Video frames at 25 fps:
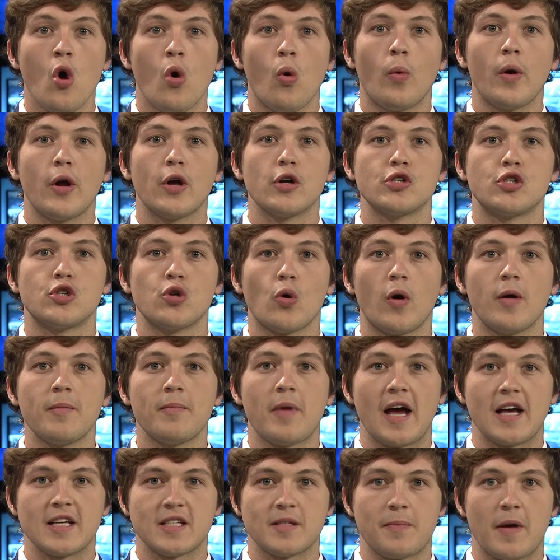we are joined
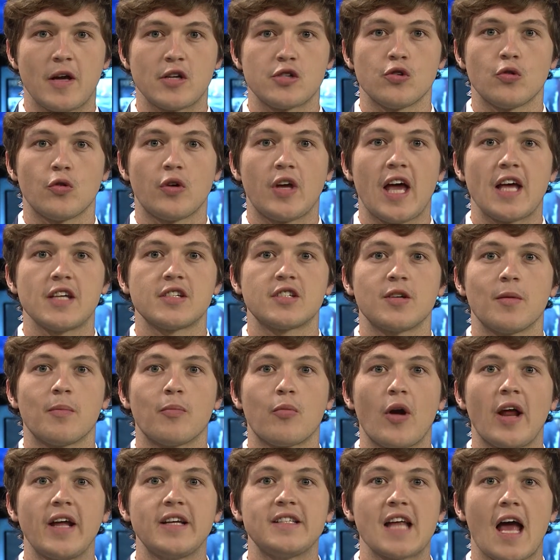by a special guest to
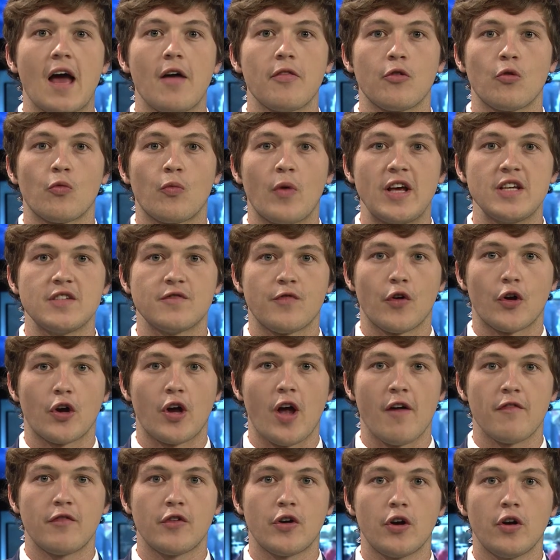break down the race for
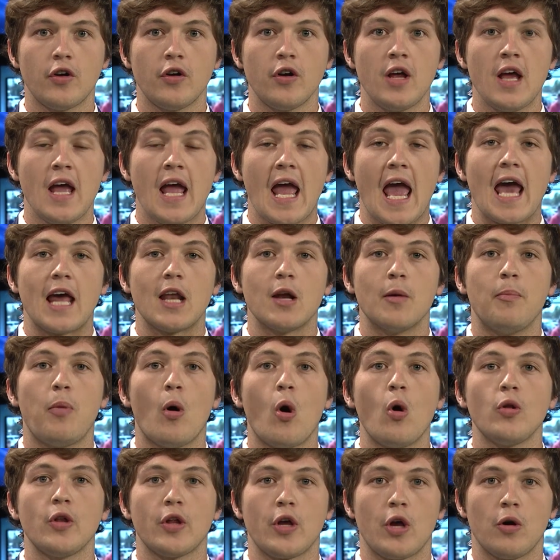governor and a
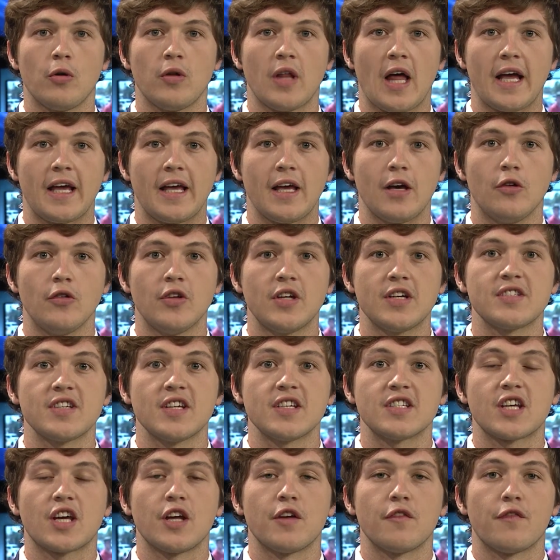polio-like illness
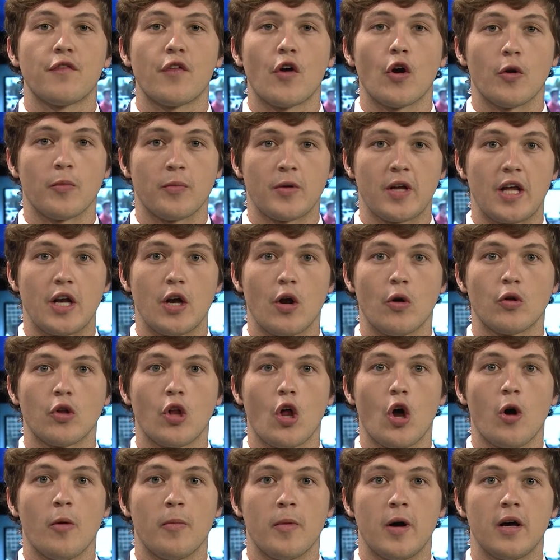is confirmed in
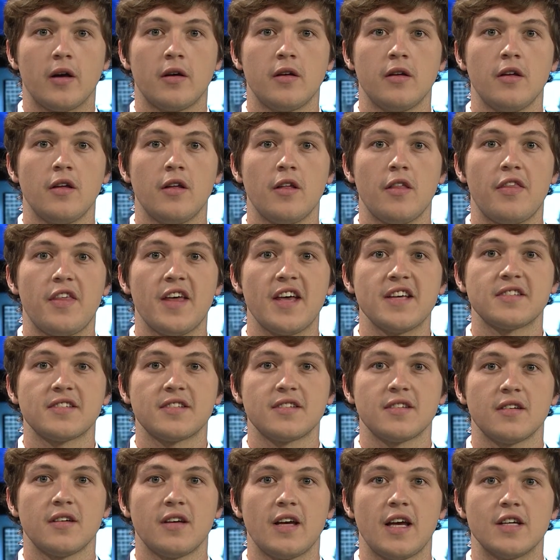Oklahoma.
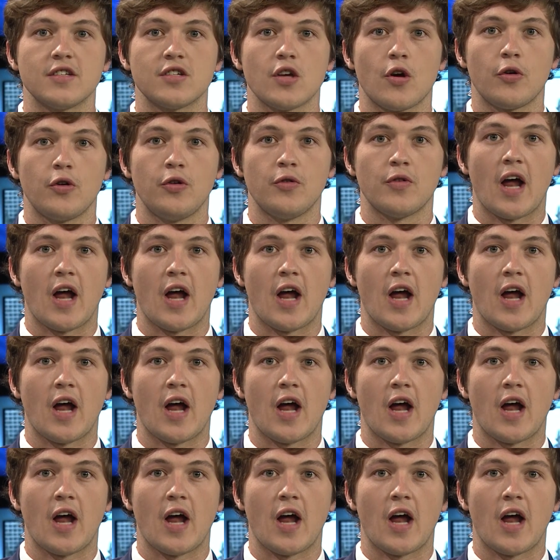This is OU